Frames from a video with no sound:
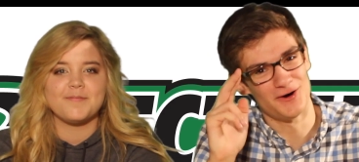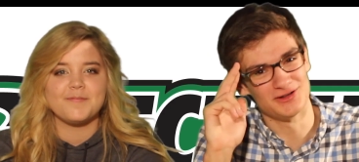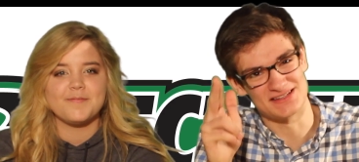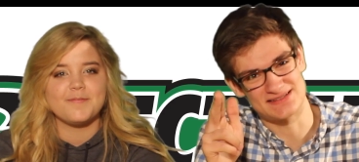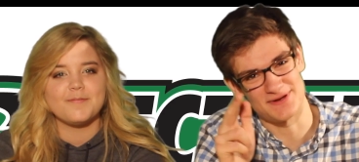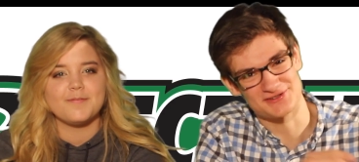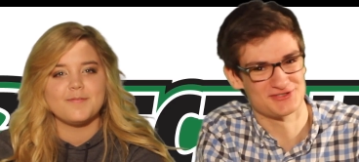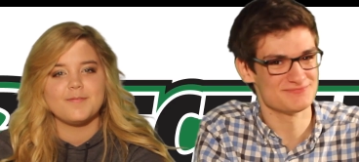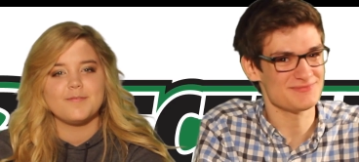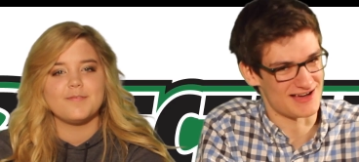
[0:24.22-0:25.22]
Speaker 1: Hola
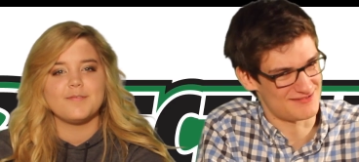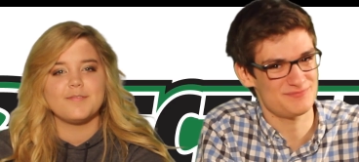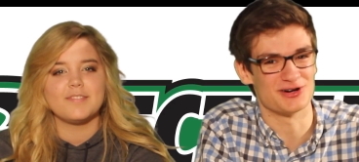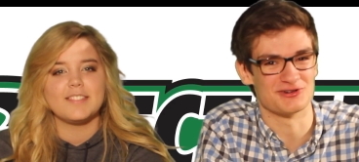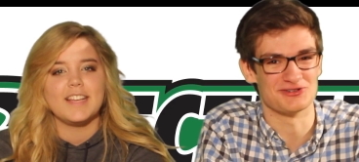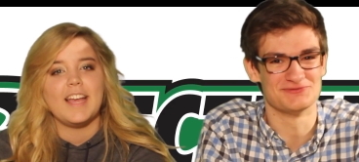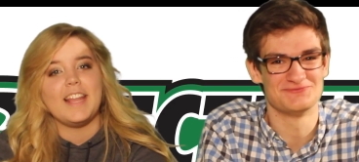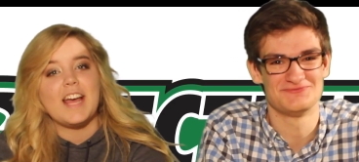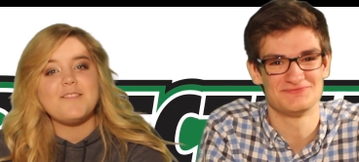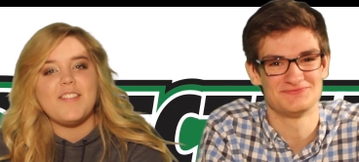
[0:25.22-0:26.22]
Spectrum, I'm Parker.
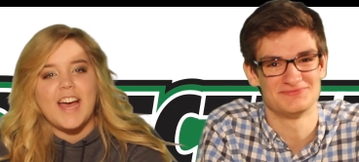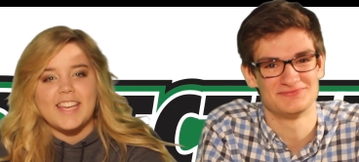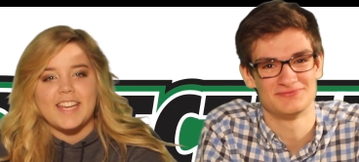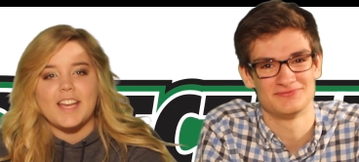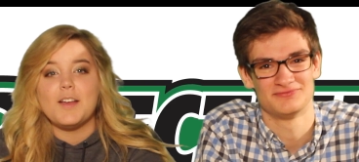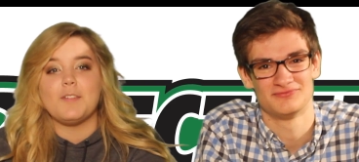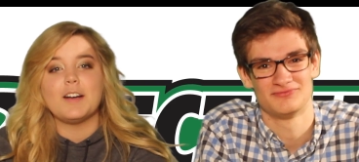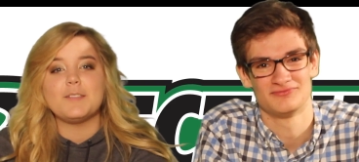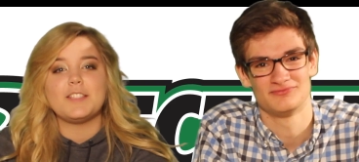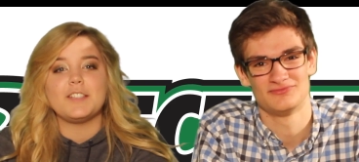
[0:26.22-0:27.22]
Speaker 2: And I'm Maddie, and
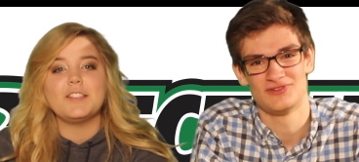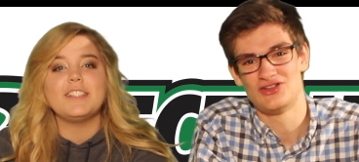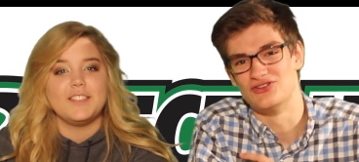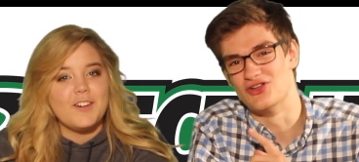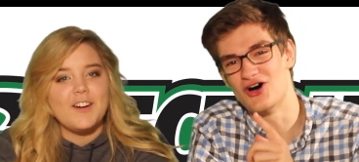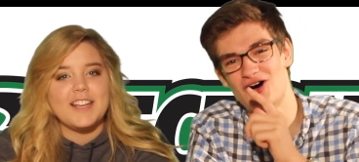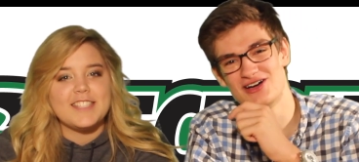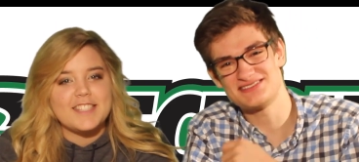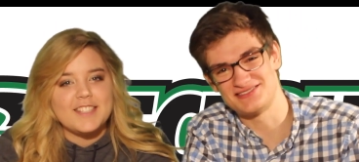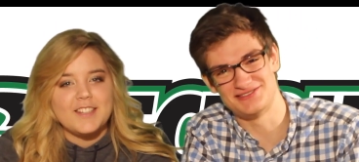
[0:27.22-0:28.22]
welcome to Noise,
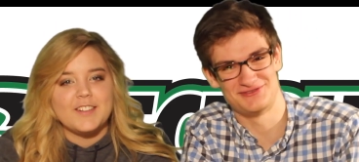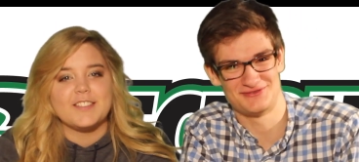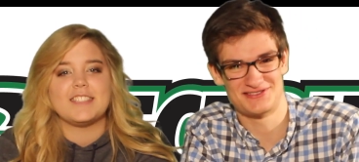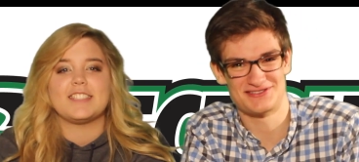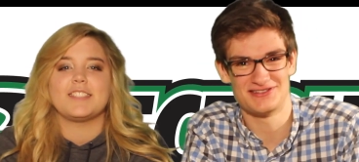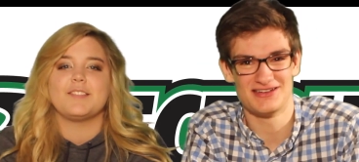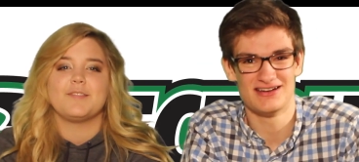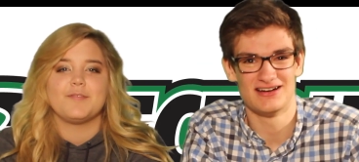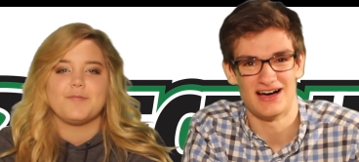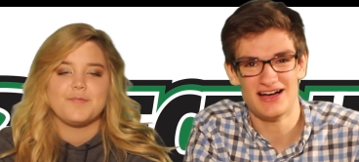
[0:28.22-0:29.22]
Noise News. News.
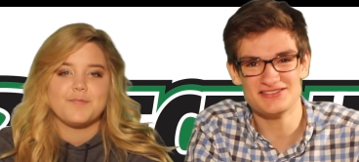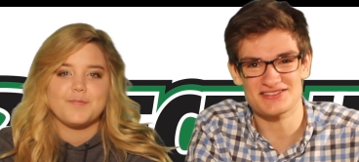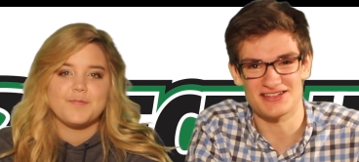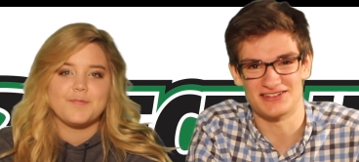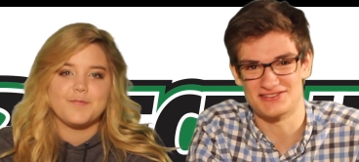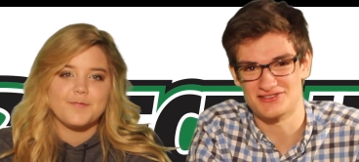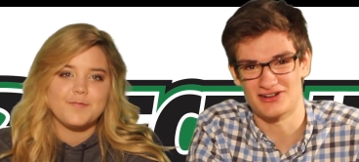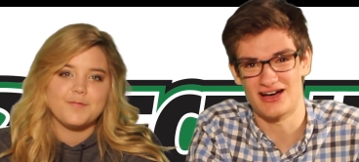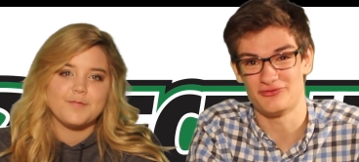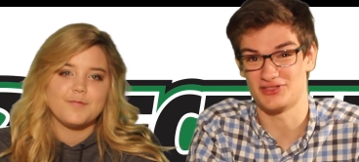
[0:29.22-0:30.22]
Speaker 1: I'd just like to
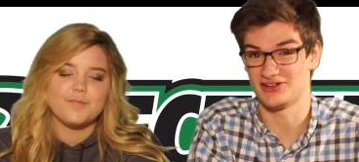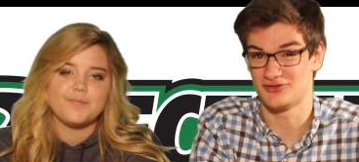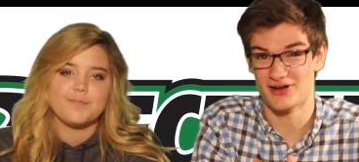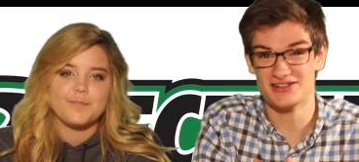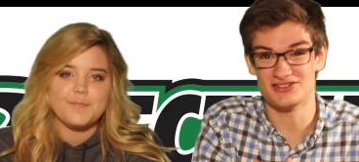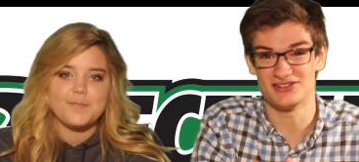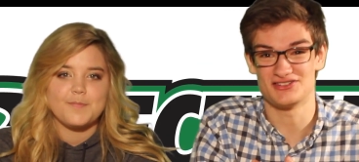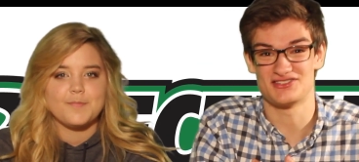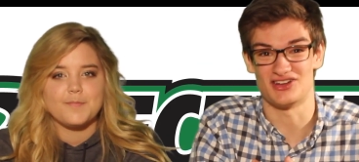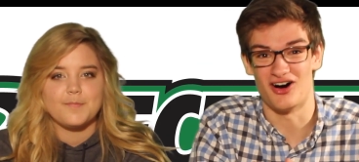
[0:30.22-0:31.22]
start off with
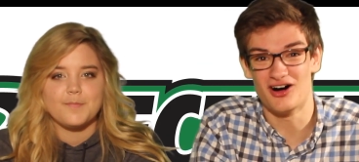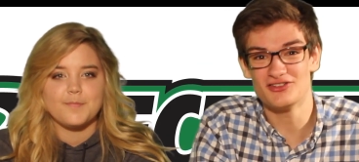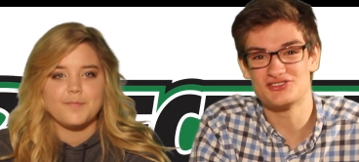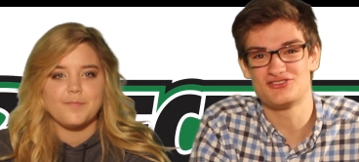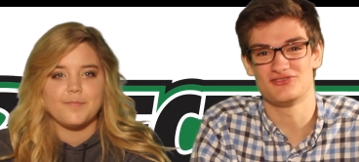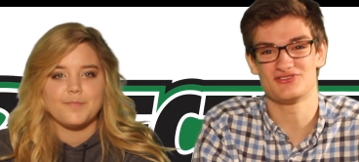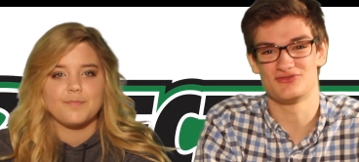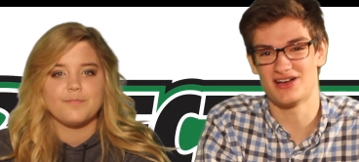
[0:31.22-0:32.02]
congratulations to all the juniors